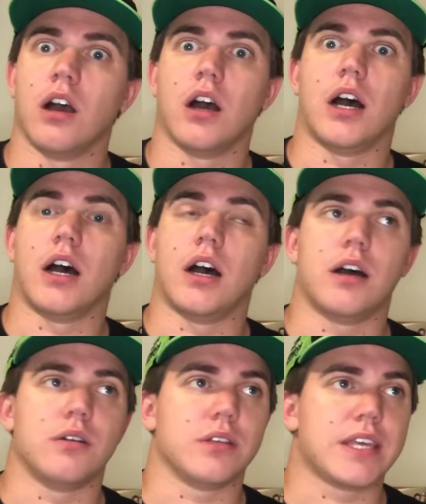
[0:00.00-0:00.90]

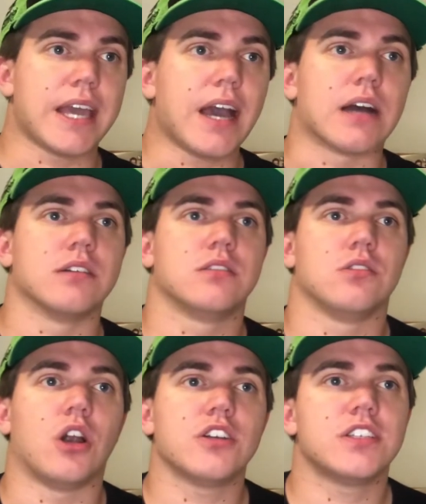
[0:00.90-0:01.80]
uh, yeah,
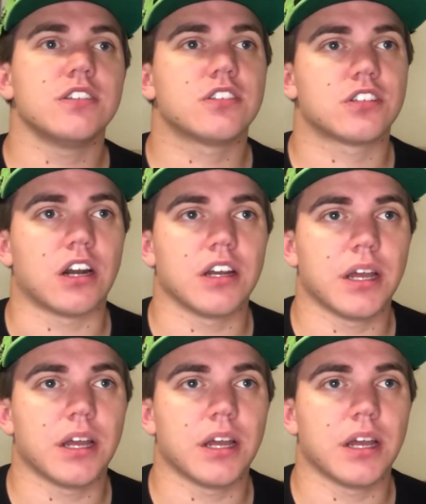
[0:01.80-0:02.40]
Larson started